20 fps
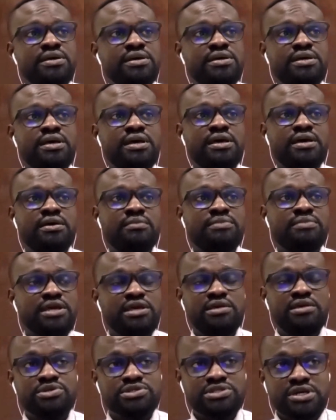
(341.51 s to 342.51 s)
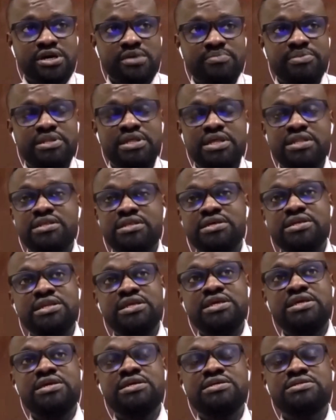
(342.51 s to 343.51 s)
the chemotherapy that they
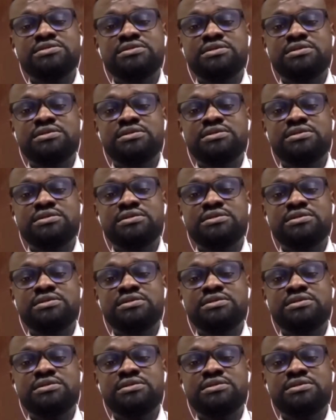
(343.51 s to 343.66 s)
need,